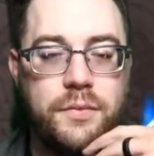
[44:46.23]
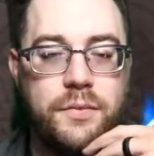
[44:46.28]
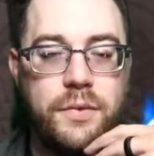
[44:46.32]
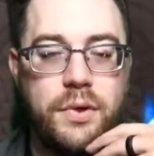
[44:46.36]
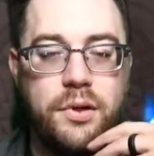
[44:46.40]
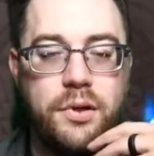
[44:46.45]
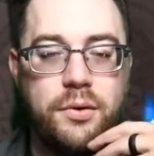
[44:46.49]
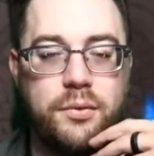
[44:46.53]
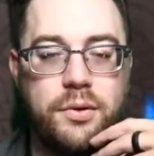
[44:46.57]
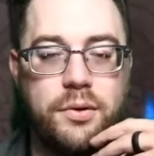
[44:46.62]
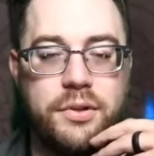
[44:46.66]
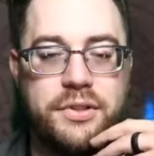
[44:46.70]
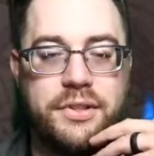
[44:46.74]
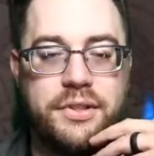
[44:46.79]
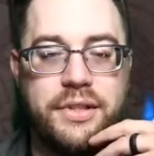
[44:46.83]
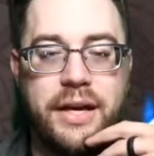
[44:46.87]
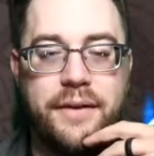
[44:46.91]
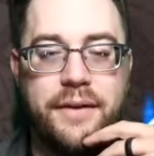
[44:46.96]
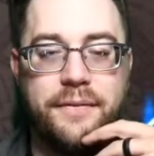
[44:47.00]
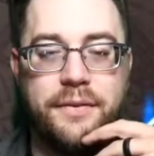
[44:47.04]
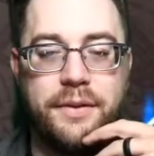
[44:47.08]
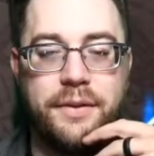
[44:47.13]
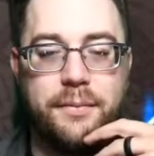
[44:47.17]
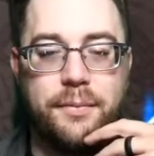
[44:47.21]
we're
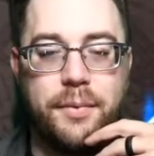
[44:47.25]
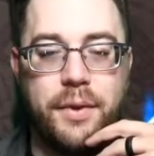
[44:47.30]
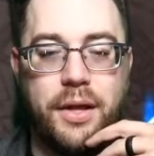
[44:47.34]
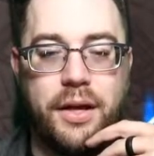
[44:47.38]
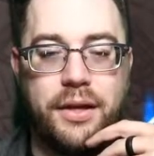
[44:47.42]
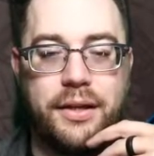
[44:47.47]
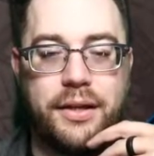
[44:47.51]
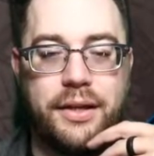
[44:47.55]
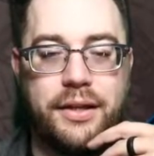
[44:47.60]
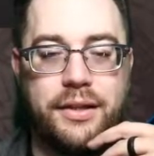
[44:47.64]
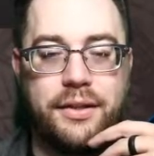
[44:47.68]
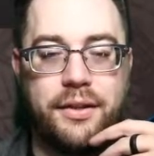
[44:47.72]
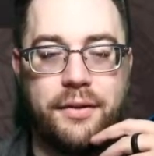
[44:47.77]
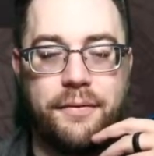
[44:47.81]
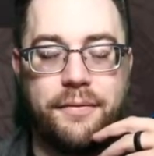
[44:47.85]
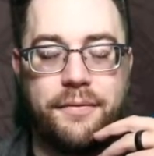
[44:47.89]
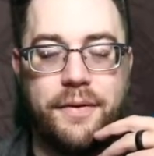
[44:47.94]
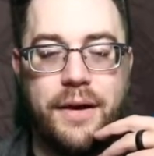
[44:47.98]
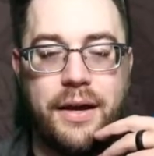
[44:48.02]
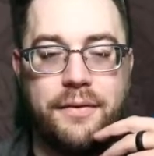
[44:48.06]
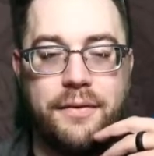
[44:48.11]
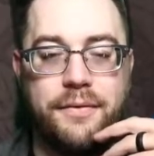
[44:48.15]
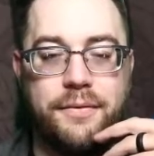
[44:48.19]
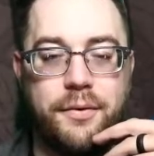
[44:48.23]
definitely blocking the
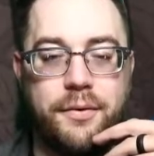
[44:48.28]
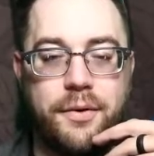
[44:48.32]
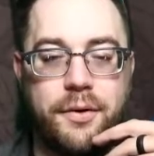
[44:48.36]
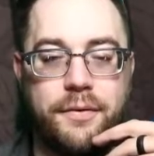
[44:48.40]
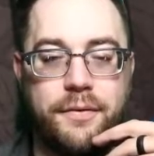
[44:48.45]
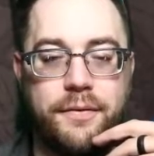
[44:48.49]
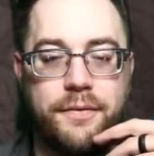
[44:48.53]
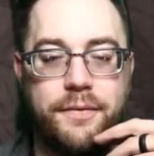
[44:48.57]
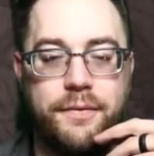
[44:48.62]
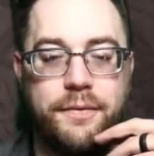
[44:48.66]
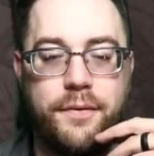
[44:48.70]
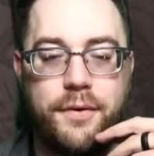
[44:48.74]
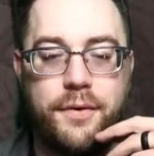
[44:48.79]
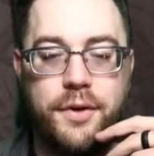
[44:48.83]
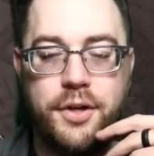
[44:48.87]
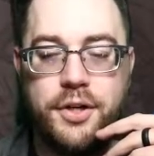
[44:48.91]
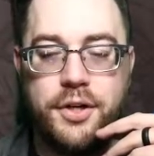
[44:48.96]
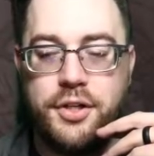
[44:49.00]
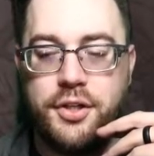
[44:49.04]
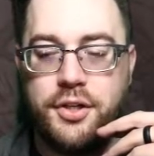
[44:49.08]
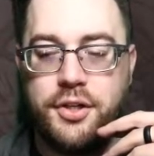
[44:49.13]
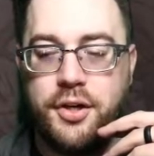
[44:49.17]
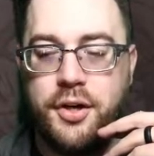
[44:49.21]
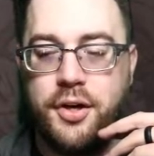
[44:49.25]
5/4 for
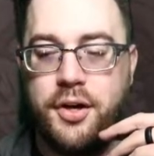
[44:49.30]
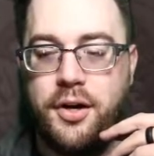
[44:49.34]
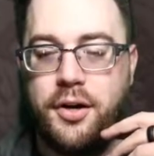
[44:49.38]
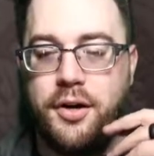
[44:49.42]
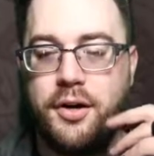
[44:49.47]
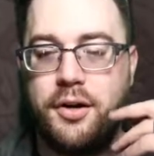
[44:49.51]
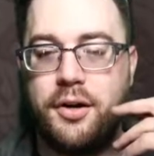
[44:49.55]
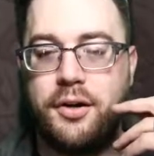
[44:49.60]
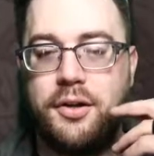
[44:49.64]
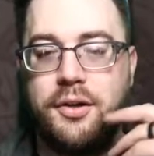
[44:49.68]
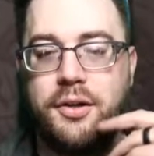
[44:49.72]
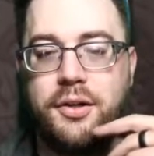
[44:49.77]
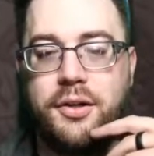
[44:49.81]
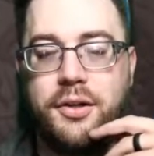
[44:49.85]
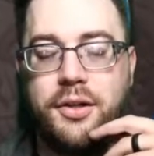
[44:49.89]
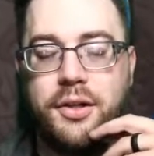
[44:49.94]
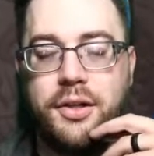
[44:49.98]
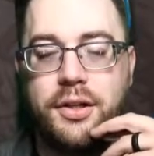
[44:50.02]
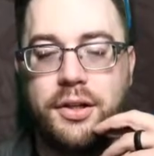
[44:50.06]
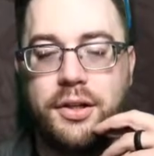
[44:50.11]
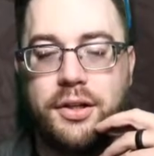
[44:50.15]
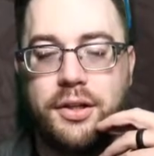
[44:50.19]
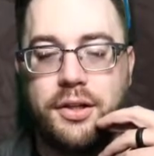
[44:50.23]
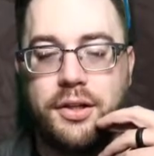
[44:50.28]
sure.
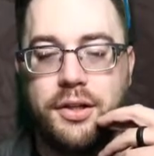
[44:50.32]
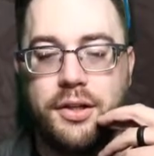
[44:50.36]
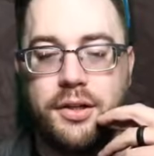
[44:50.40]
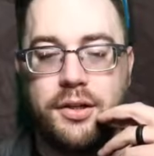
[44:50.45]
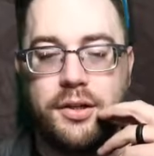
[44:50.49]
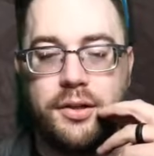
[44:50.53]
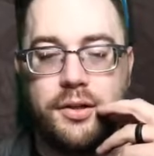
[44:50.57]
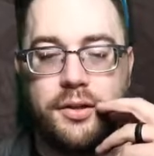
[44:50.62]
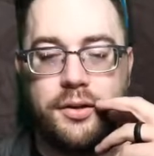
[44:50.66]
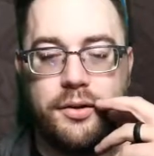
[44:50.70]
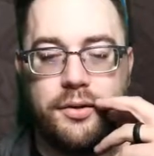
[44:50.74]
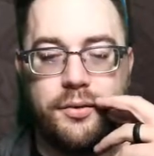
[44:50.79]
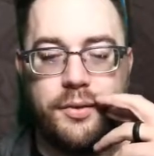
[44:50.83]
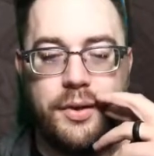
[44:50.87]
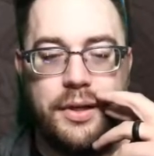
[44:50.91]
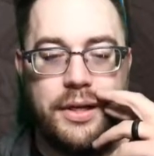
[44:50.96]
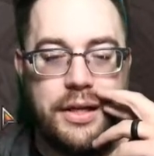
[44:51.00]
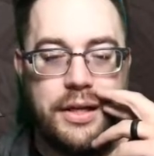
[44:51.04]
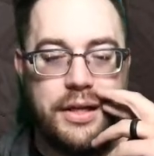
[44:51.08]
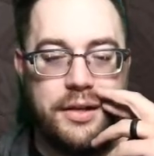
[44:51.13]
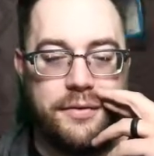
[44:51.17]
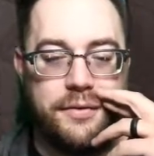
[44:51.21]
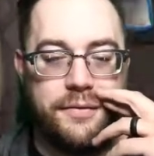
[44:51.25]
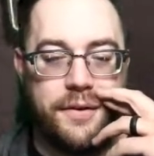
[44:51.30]
We
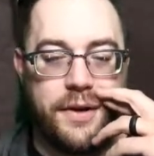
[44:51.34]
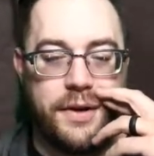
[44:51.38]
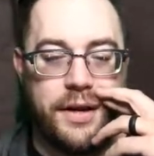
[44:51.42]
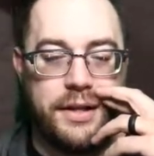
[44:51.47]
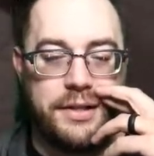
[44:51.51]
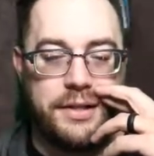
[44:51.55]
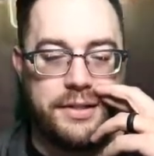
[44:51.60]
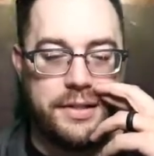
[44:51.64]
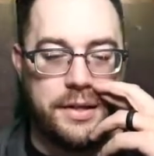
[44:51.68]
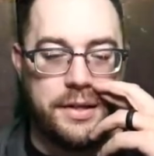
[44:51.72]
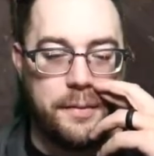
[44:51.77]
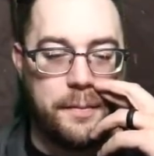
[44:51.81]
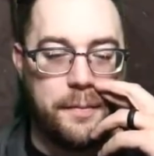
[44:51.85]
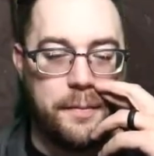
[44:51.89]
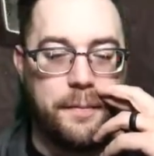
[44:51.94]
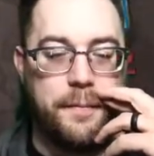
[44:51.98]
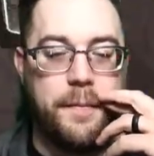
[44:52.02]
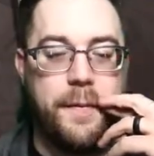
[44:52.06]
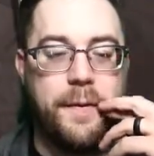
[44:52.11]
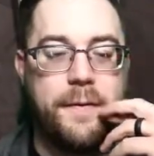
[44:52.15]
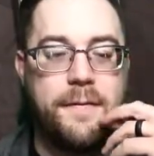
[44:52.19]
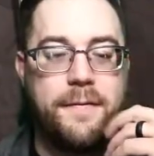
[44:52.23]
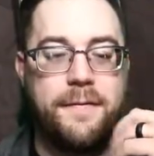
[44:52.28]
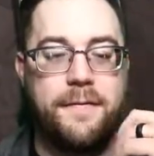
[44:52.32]
need to find something
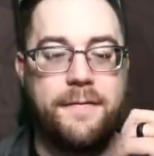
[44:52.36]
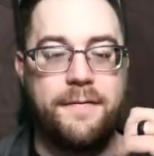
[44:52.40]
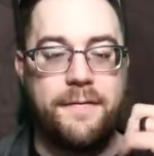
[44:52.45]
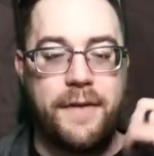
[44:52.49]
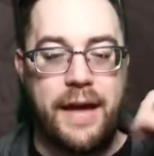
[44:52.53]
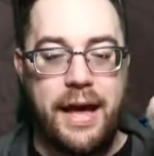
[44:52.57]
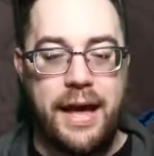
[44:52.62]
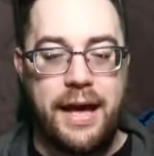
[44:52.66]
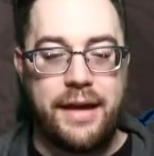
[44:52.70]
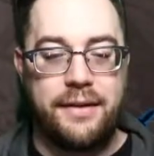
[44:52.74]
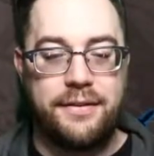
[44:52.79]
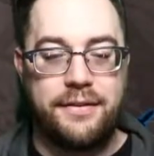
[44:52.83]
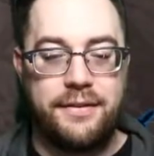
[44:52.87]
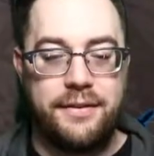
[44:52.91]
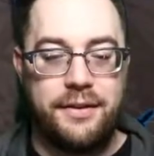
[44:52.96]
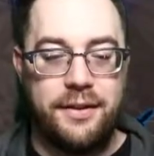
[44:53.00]
fast,